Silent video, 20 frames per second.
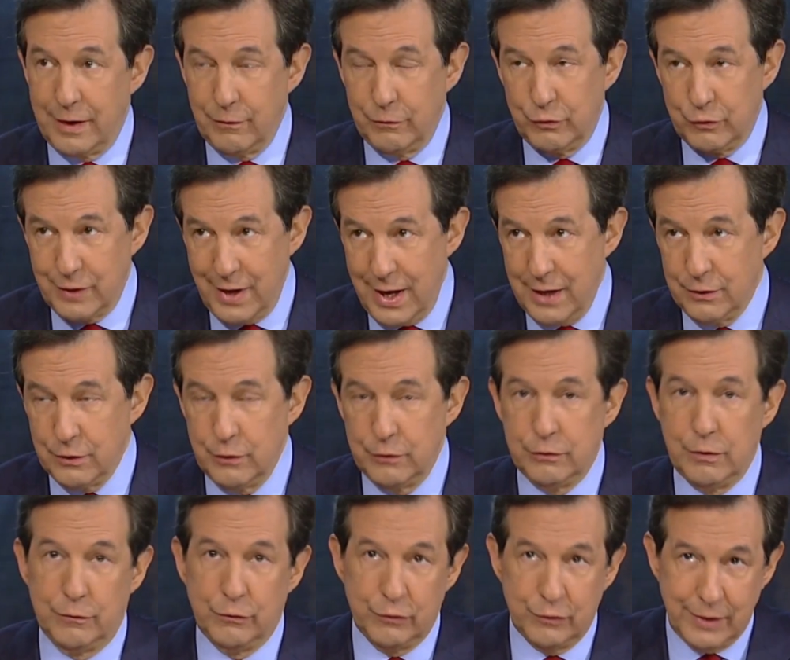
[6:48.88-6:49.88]
of standards
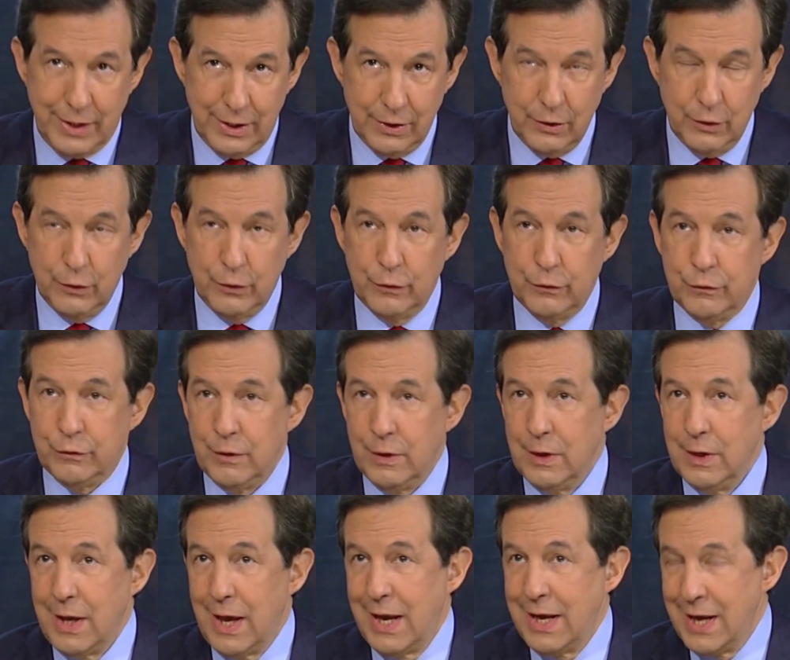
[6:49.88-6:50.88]
of skills
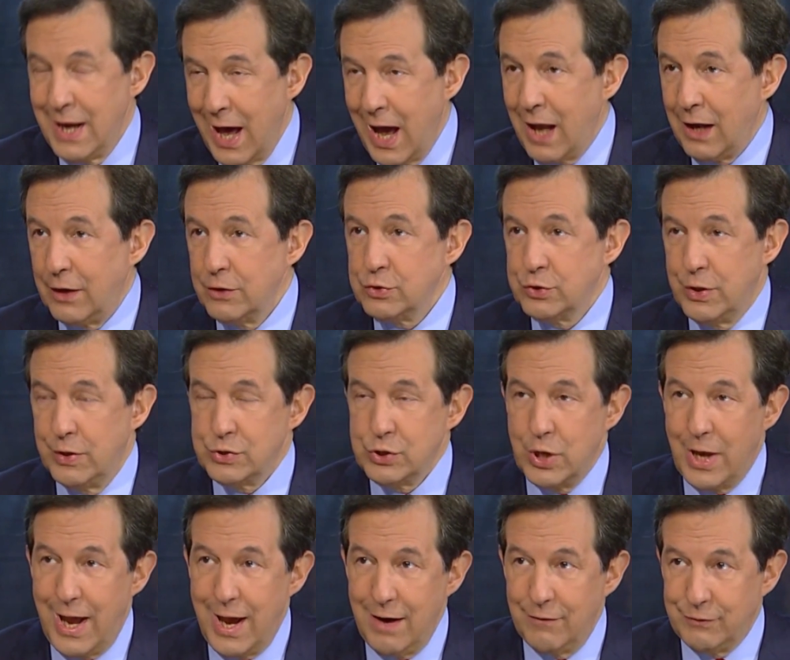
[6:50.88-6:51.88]
and knowledge that you
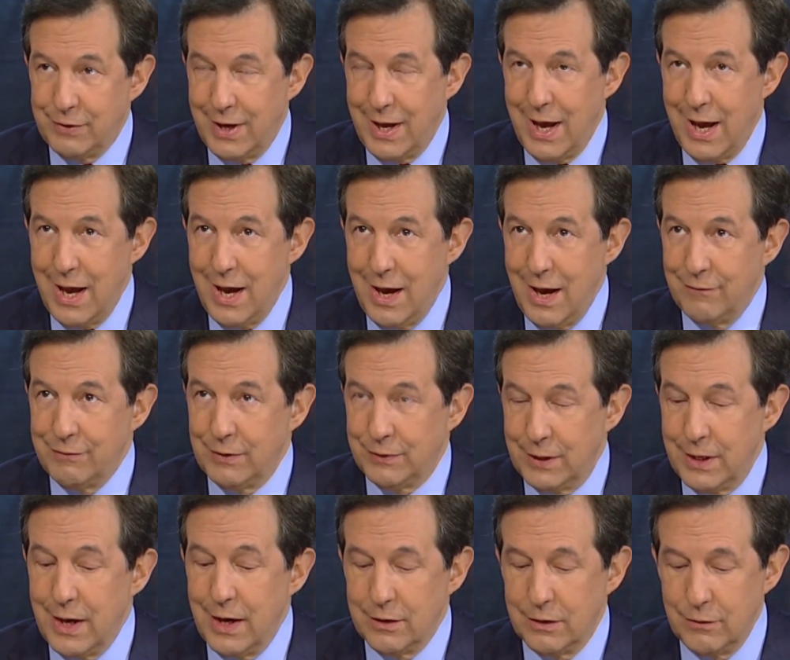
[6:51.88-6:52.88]
have to have at
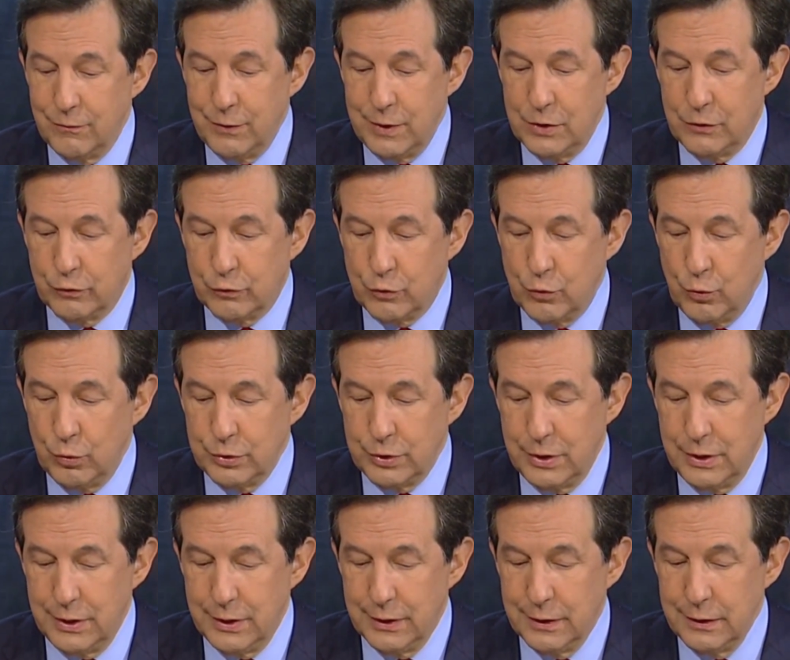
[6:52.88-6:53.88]
the end of each school
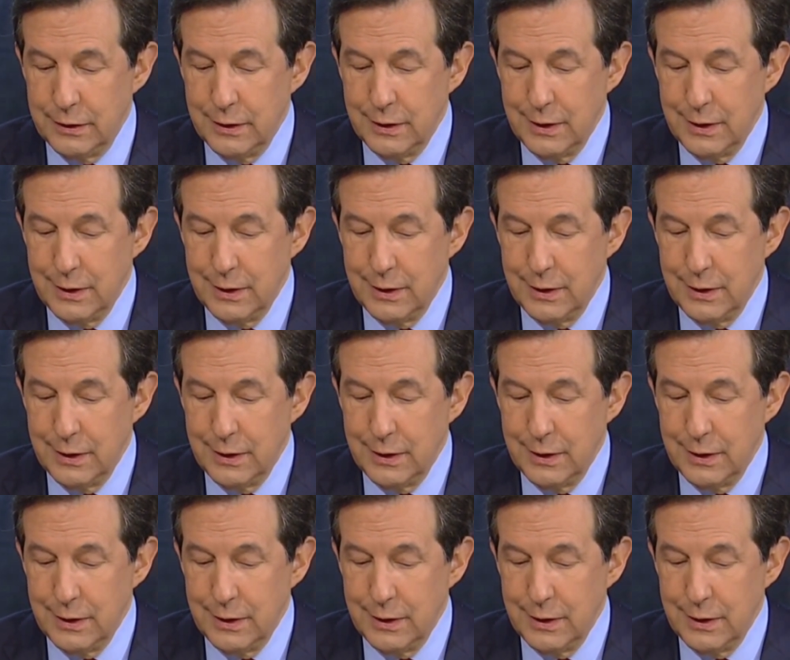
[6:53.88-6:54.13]
year.